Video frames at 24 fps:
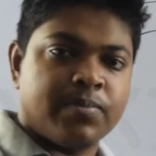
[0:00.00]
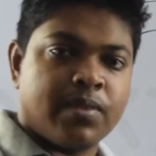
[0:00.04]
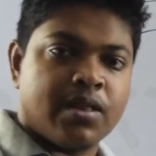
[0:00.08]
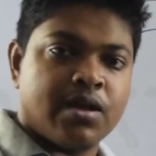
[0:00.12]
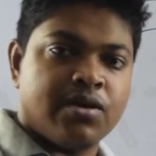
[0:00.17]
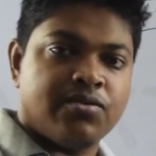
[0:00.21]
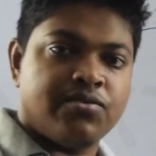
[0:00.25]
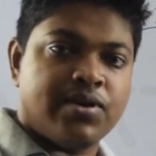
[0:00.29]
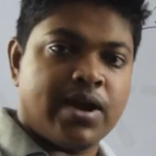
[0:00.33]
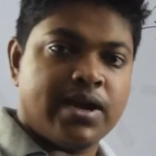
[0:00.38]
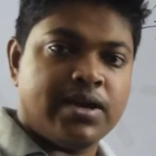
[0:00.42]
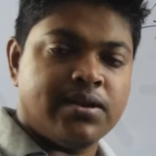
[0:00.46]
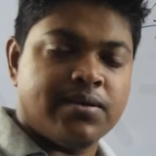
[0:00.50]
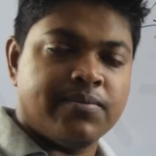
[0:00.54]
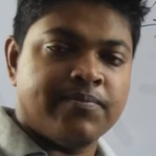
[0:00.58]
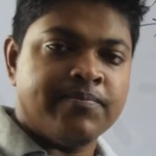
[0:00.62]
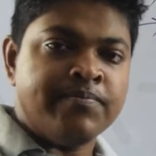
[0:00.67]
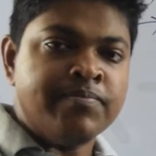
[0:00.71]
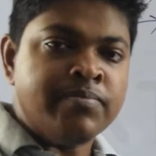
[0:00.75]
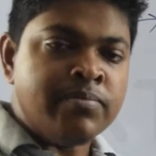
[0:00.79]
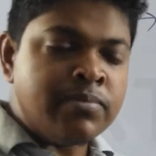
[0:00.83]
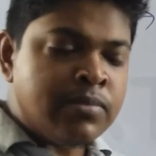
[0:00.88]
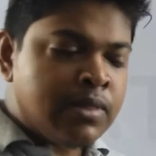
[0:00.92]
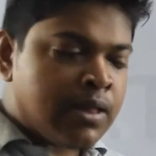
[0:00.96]
right?
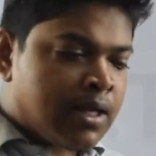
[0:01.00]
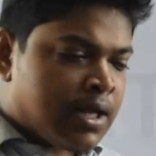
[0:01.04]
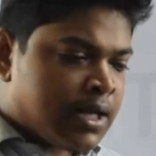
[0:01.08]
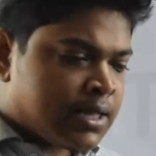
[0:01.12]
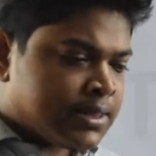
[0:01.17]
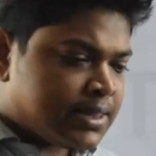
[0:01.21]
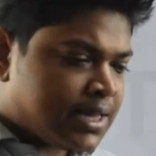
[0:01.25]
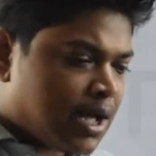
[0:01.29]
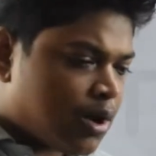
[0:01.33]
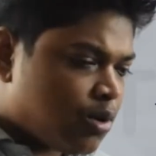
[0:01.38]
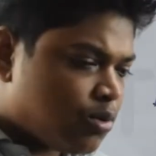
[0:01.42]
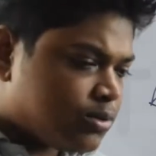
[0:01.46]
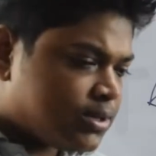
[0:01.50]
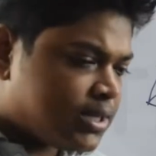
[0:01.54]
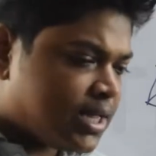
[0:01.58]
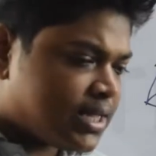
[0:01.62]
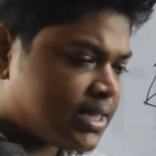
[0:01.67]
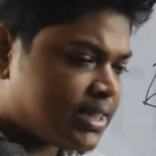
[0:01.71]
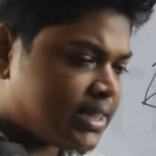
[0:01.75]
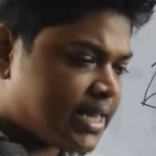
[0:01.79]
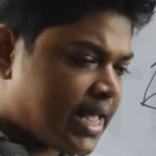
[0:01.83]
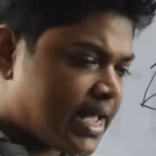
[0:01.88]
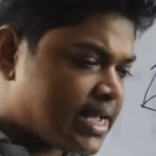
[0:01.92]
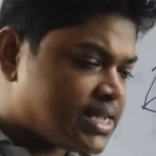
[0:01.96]
Now the
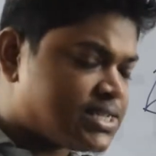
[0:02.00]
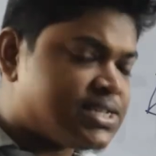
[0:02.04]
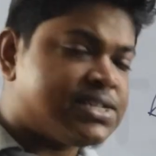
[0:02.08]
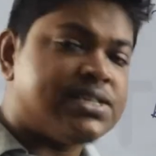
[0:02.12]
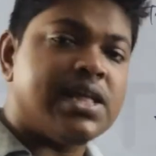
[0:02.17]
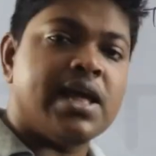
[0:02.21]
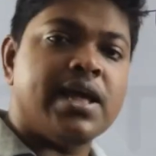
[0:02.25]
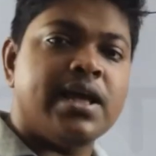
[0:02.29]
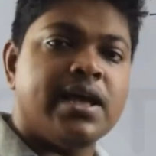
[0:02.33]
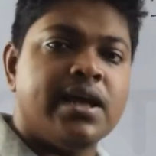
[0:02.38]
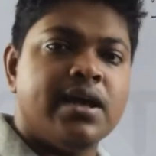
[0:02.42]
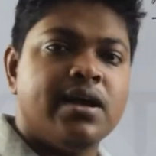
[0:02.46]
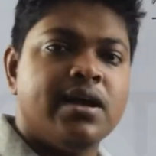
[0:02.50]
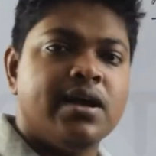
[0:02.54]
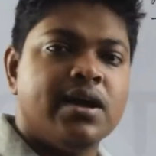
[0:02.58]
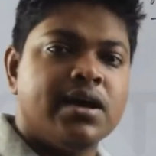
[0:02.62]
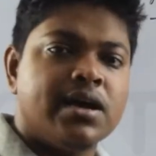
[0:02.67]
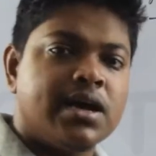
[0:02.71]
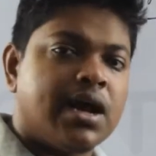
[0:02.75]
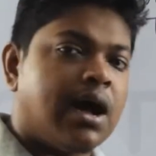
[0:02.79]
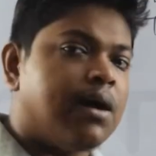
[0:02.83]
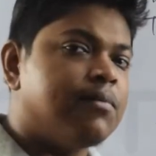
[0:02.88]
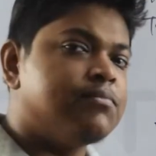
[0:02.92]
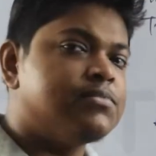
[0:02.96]
next thing
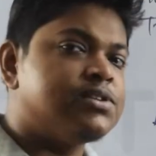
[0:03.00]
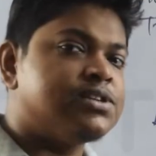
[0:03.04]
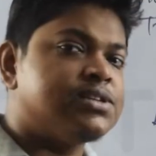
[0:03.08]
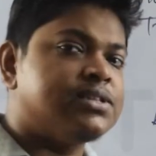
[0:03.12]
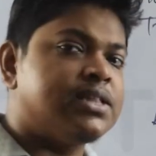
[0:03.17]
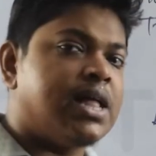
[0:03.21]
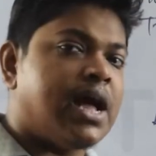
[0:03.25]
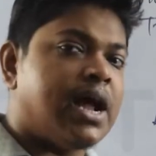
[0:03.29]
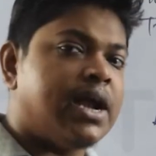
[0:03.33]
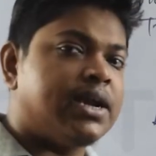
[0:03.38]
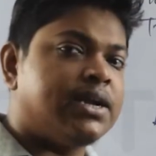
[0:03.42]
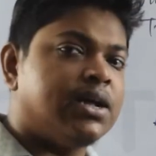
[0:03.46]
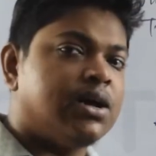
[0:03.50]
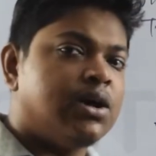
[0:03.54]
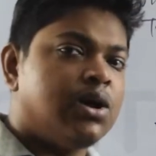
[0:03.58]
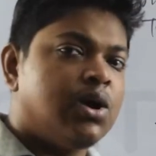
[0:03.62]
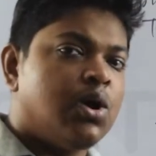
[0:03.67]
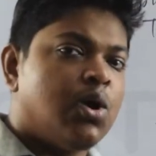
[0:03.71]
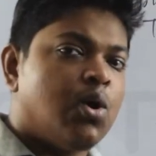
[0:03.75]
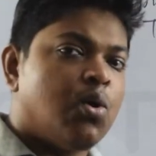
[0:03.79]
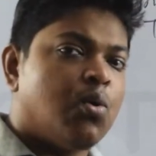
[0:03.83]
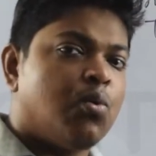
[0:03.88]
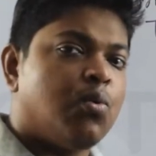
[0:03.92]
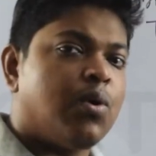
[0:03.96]
comes that
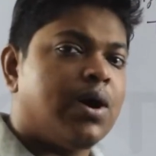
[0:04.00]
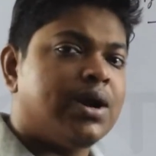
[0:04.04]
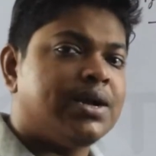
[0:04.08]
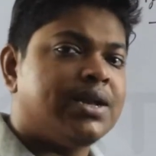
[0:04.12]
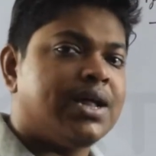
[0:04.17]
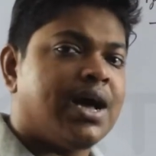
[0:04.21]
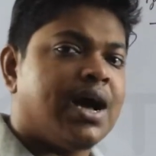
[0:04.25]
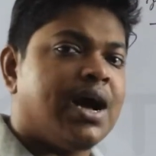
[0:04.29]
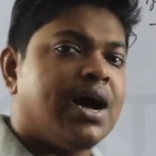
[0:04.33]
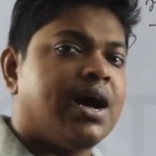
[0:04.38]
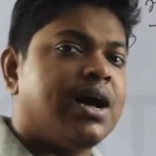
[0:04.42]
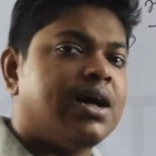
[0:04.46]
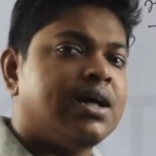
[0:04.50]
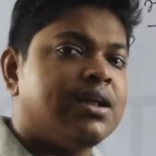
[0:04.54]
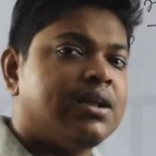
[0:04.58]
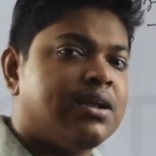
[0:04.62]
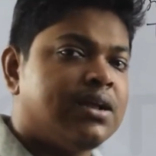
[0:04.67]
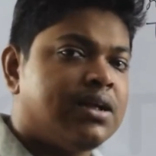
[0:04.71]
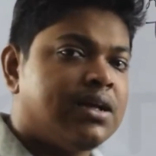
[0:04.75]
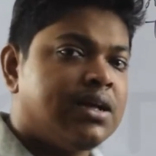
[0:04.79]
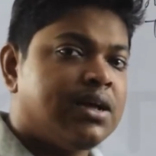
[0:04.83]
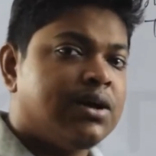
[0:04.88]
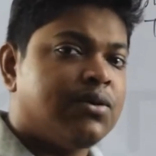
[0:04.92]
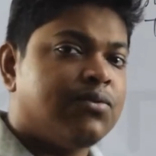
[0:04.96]

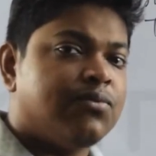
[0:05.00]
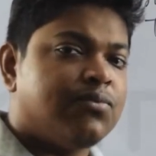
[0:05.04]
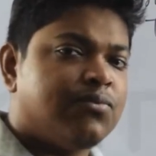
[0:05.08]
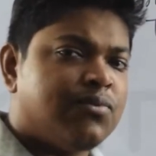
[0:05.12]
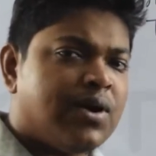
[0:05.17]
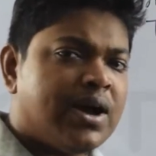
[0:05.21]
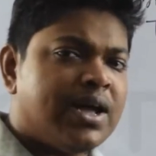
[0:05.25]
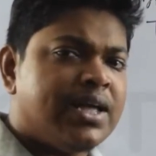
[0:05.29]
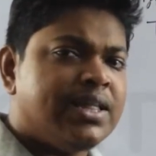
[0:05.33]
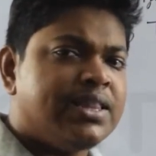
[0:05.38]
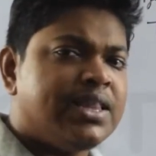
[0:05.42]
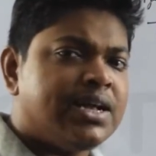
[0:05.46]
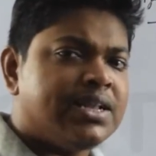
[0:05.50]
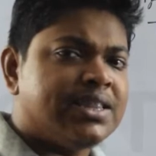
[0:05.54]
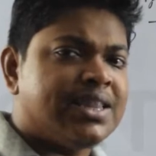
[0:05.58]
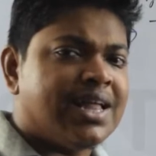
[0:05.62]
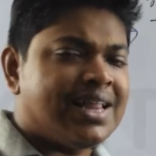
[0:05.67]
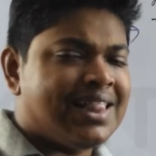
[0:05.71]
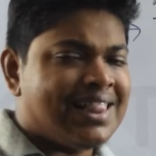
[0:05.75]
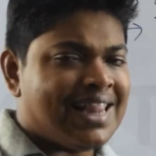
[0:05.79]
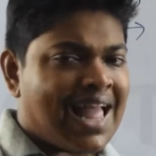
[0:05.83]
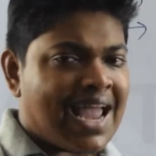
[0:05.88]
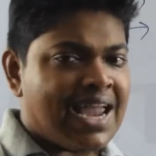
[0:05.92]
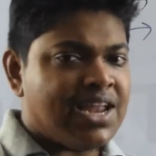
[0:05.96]
why that the
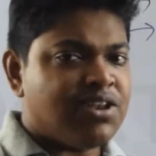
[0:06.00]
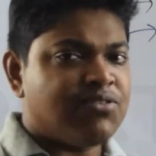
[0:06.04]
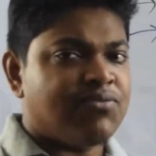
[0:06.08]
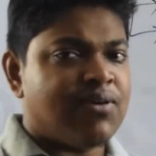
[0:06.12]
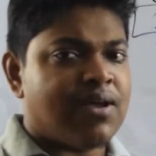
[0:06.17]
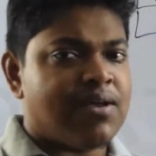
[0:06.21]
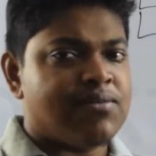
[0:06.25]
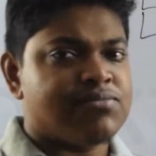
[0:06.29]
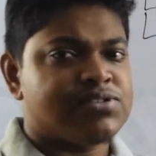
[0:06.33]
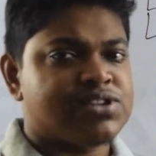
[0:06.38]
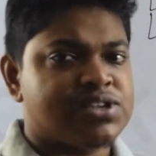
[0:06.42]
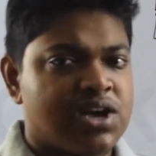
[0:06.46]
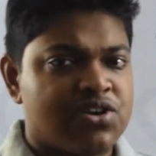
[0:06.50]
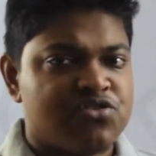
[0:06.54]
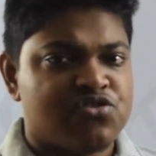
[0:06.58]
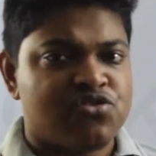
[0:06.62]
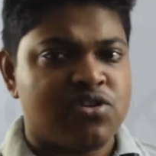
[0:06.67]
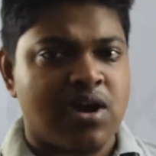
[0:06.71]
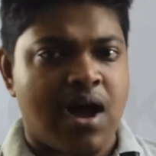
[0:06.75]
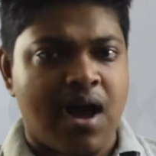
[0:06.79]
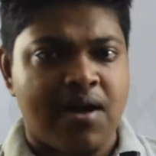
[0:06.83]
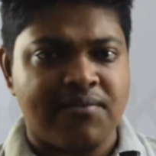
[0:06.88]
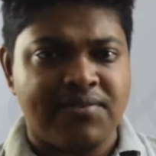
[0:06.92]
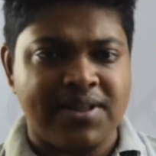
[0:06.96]
light waves have
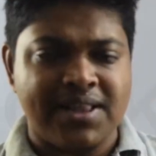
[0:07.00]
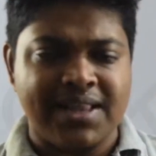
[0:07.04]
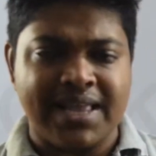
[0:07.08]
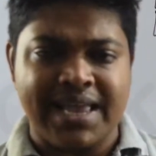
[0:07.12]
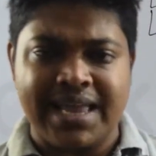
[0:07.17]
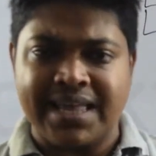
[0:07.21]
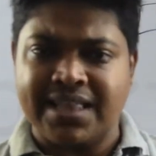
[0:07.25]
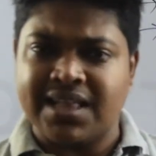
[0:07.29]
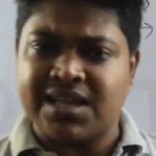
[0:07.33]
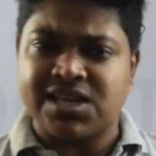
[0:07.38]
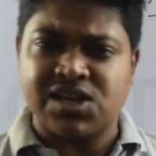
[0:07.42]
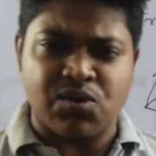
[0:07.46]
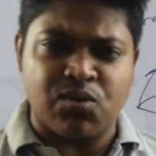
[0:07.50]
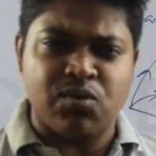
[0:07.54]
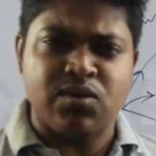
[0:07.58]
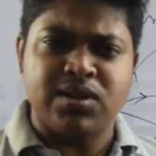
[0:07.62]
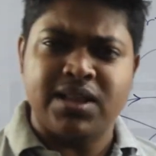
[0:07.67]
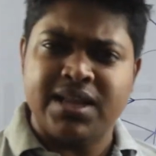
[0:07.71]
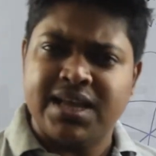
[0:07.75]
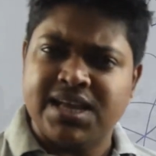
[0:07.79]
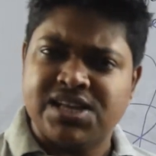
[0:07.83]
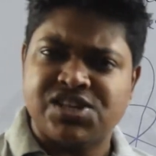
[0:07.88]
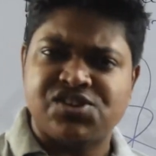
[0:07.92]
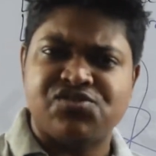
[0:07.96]
travel in a
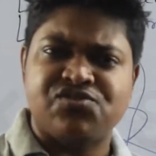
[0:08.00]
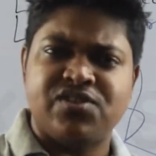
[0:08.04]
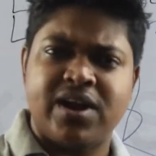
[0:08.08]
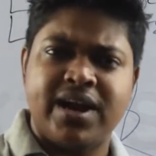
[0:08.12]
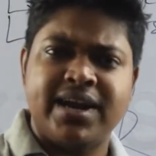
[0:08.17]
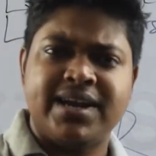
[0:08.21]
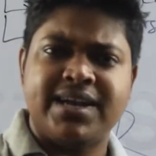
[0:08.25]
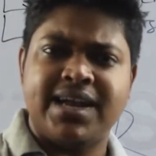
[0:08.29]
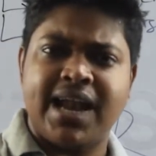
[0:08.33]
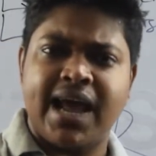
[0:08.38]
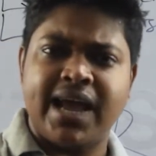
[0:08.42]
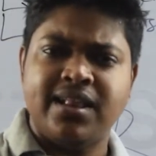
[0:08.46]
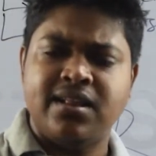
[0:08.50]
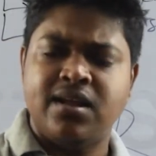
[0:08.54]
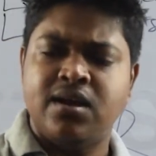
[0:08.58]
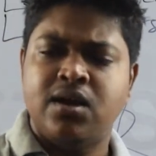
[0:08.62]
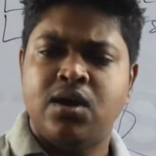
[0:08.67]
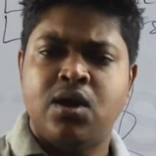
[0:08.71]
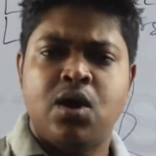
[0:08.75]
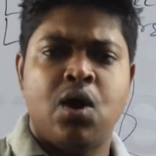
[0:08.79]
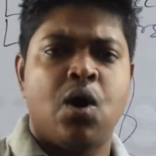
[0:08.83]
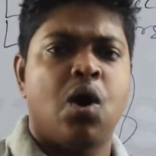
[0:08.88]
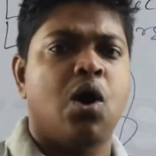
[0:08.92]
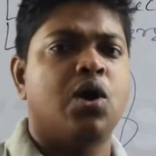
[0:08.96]
only straight line,
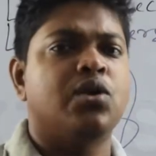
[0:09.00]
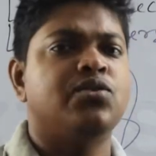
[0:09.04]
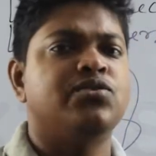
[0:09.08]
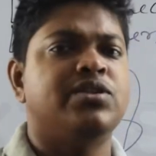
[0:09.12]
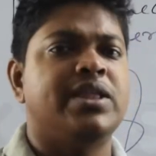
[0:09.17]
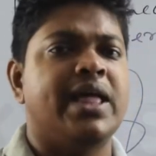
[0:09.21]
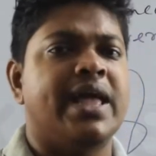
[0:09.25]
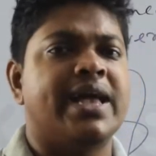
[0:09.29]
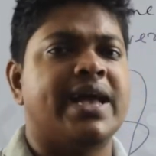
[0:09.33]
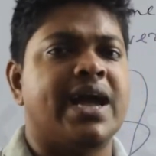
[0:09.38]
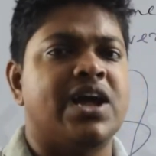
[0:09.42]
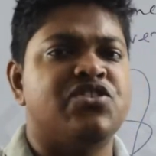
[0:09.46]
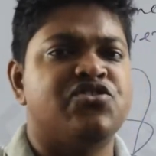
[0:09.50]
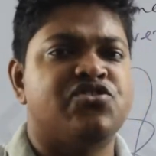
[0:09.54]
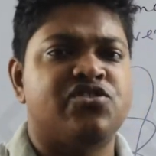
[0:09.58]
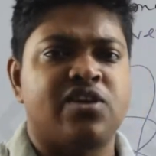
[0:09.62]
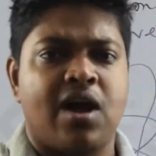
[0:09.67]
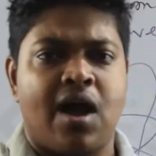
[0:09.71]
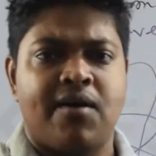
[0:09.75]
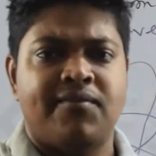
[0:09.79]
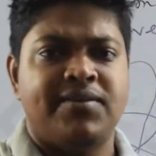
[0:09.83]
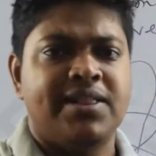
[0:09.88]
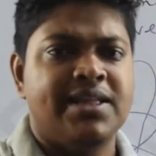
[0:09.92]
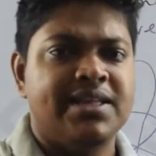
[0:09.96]
or they can
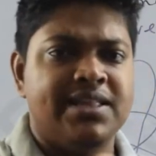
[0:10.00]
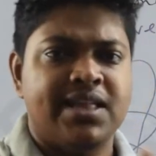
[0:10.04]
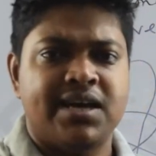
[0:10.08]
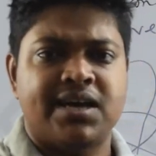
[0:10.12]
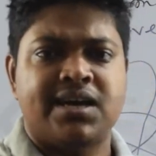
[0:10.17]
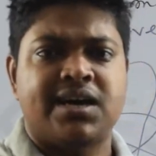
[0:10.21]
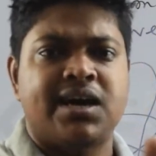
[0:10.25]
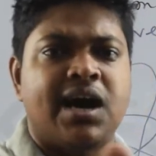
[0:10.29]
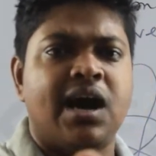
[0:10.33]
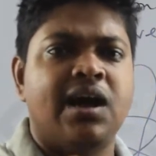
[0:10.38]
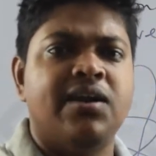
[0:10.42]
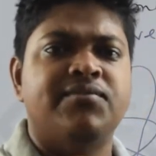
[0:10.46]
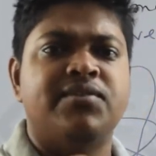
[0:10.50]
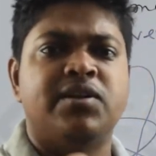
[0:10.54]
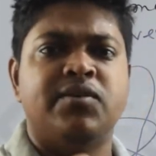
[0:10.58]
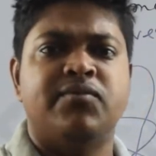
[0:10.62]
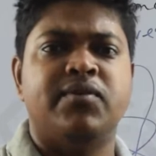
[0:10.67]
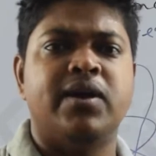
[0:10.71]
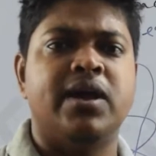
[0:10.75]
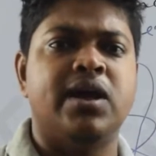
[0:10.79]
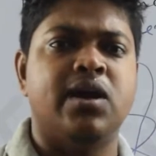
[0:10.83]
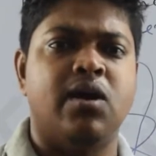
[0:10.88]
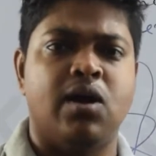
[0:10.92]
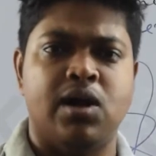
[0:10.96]
travel in a curved
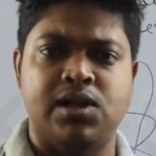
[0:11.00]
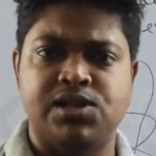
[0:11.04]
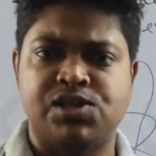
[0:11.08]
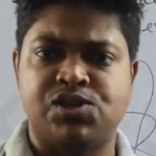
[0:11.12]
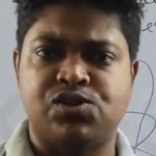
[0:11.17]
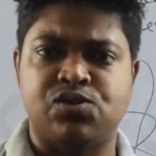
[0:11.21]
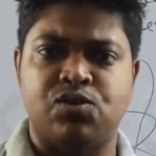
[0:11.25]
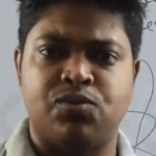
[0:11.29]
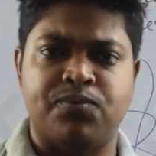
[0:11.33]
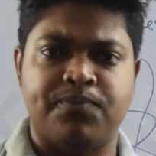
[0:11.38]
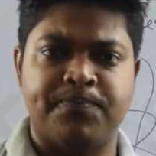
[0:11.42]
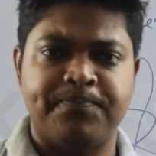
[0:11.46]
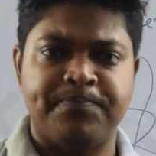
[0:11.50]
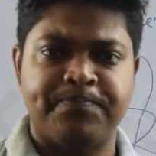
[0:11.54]
way also.